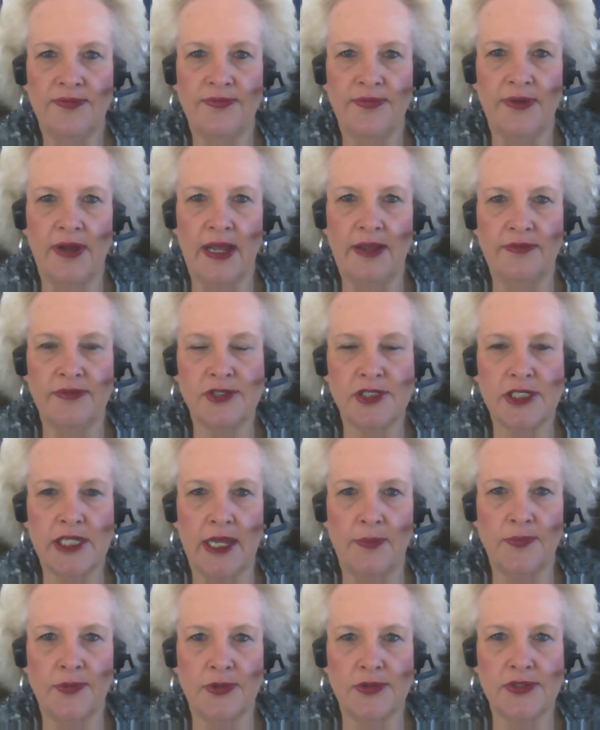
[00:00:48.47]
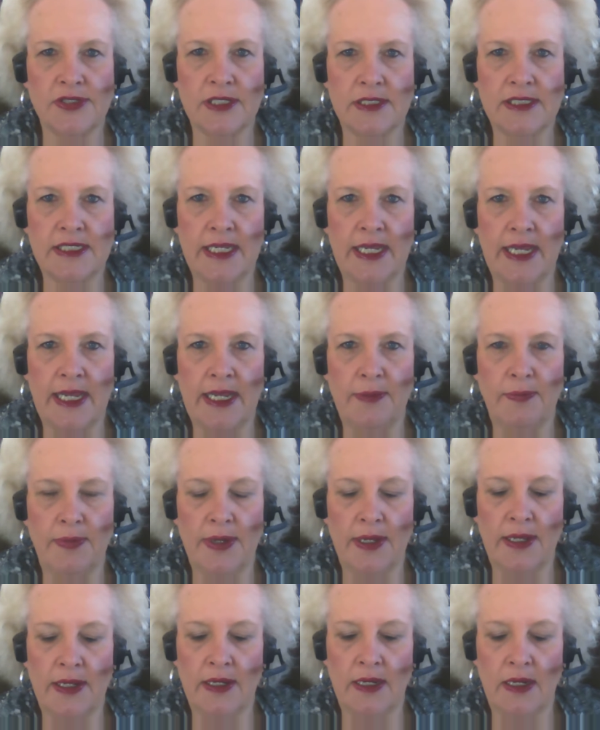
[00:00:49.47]
5 chapters a day,
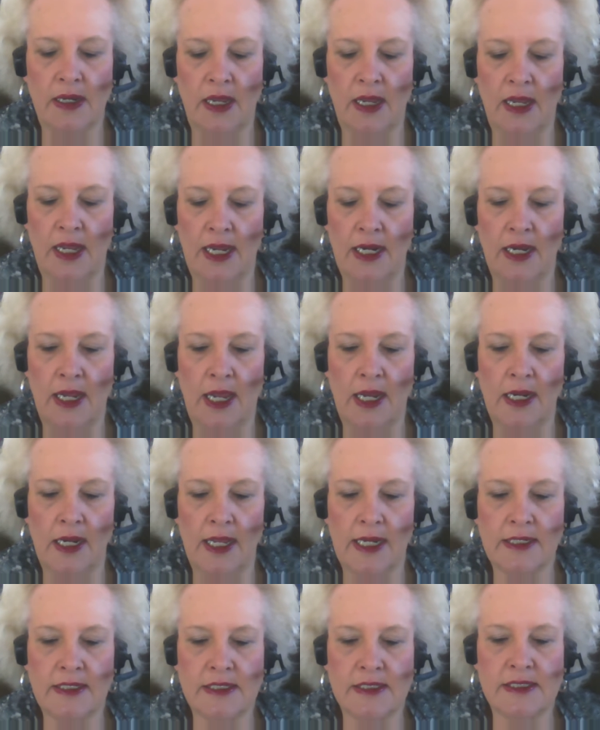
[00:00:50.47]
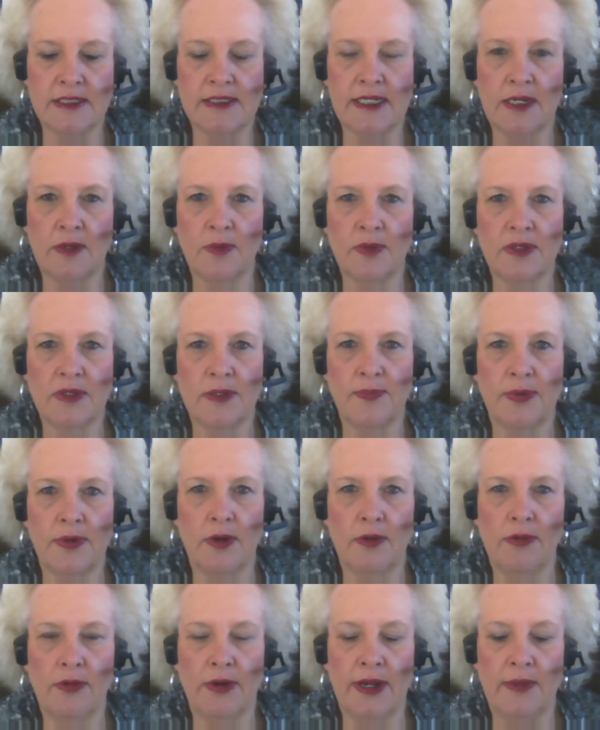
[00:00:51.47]
but I like to stick with the
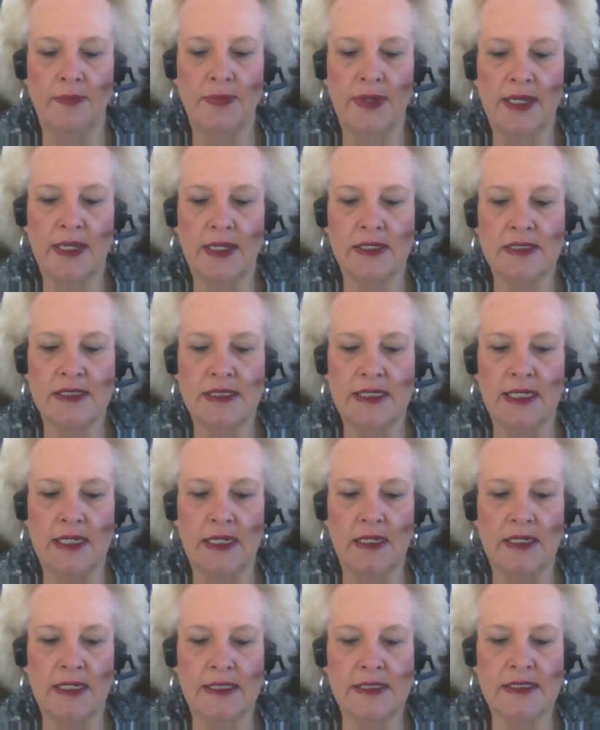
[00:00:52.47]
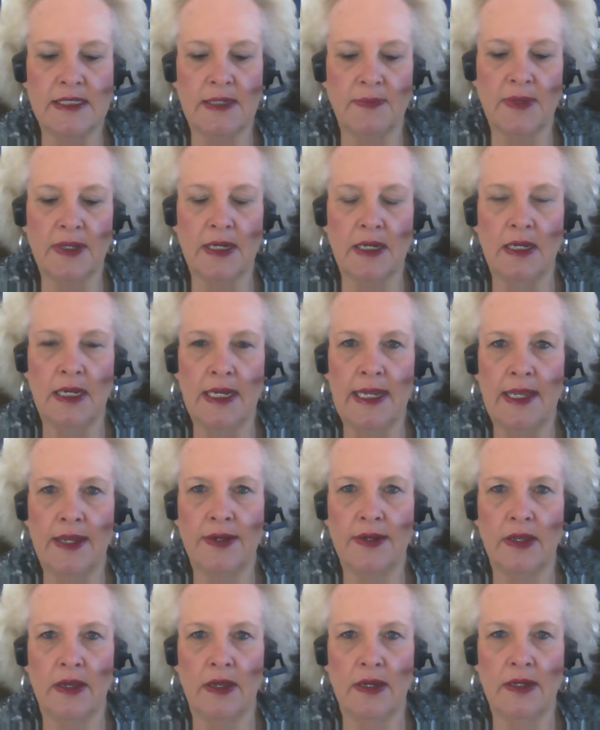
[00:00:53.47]
program because then at least I'm going to
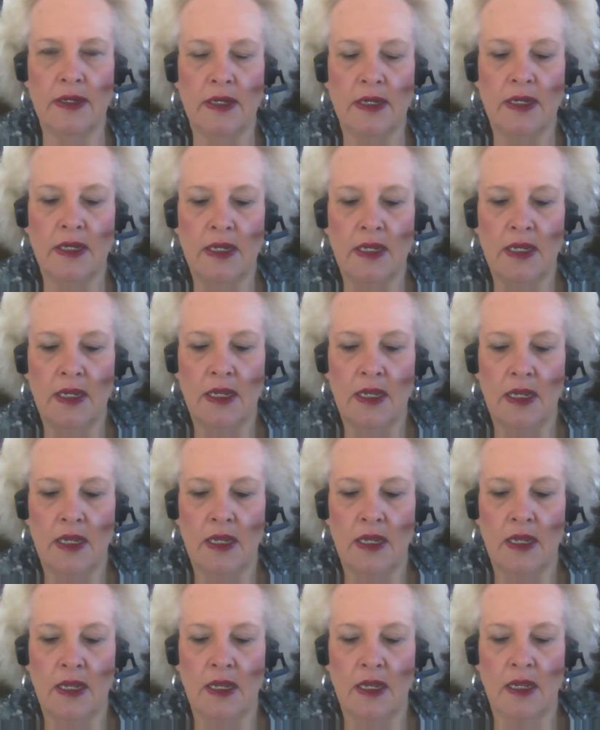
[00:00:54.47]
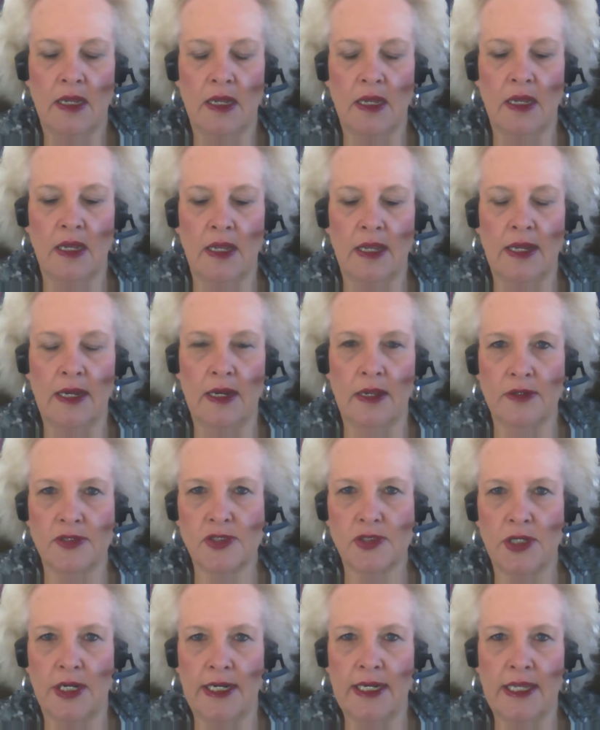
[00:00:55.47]
land on and I'll
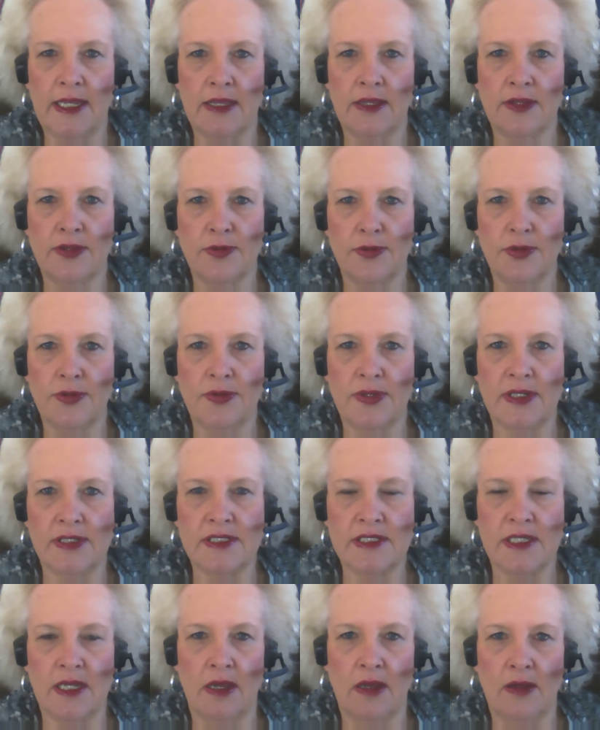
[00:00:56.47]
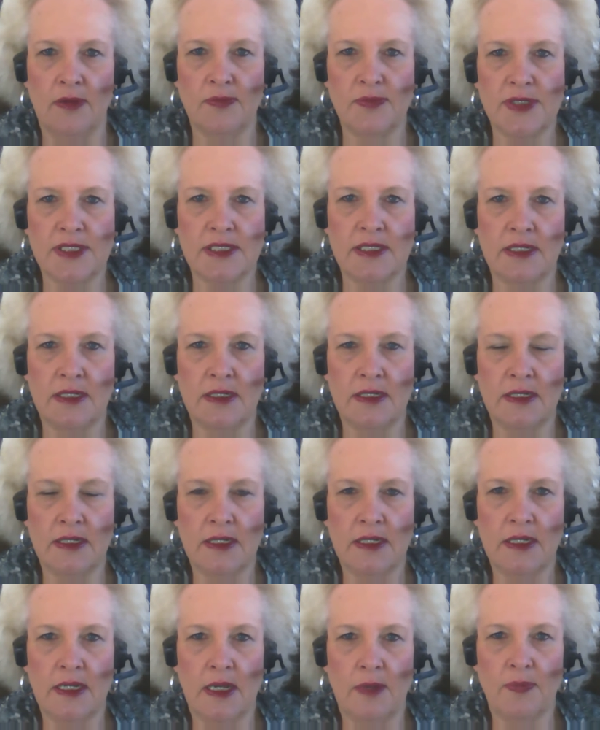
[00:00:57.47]
try to get through the Psalms,
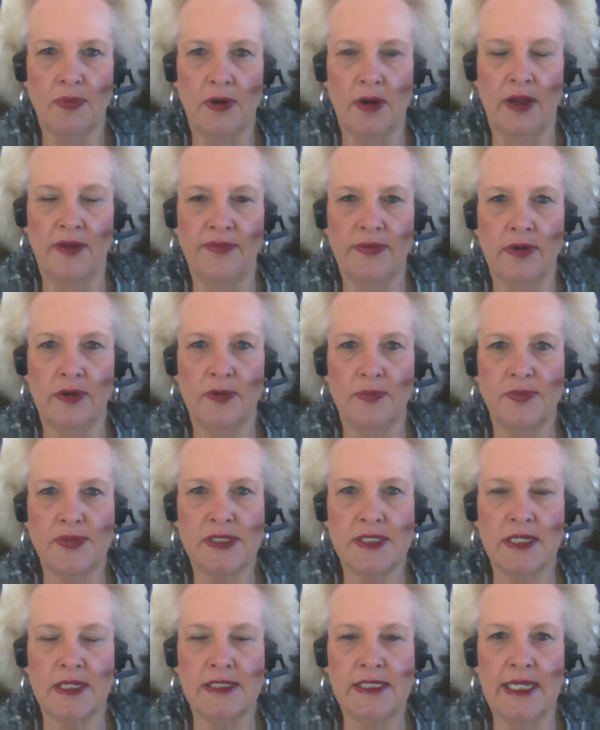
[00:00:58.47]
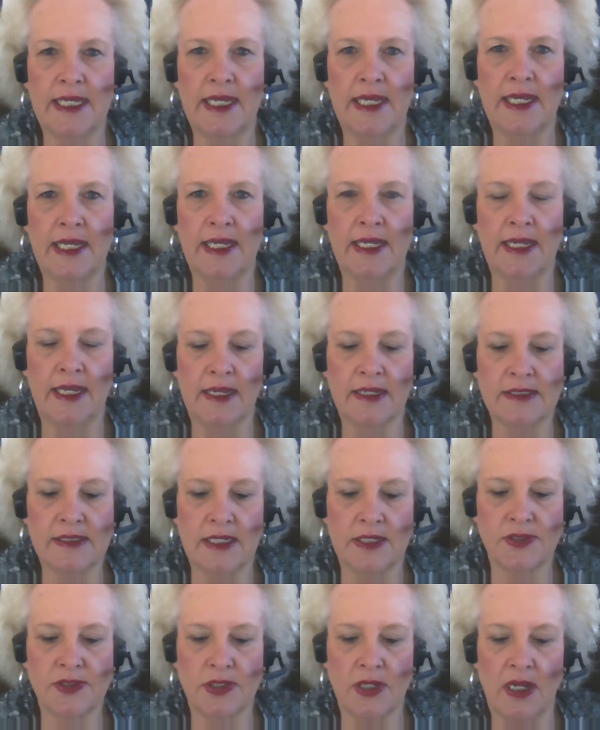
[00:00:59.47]
Proverbs a day,
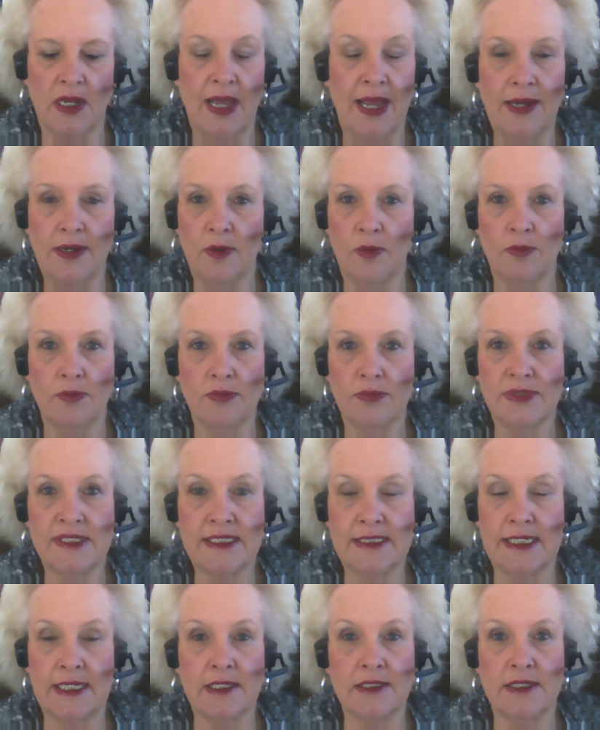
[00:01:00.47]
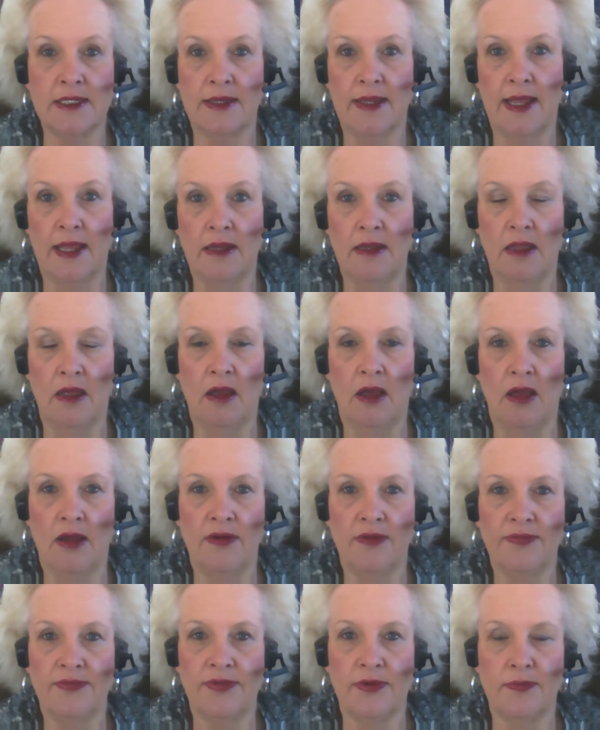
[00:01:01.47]
etc. I don't stick to that law
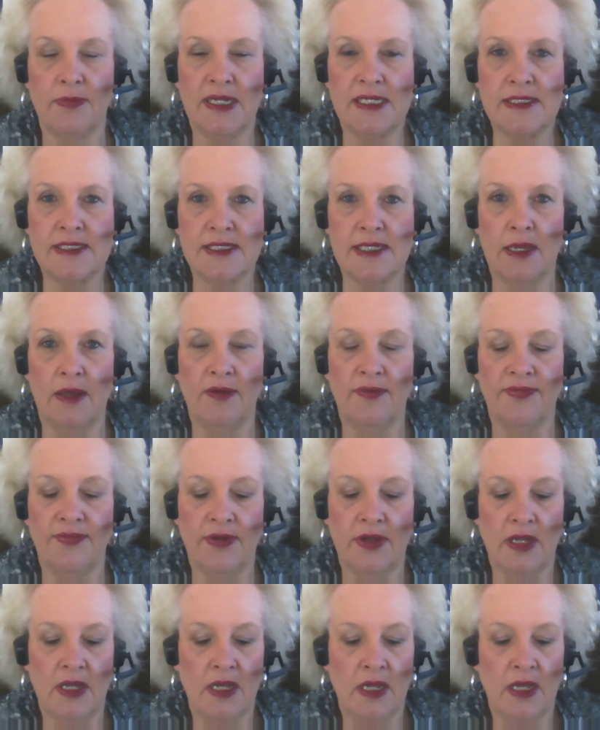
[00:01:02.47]
for myself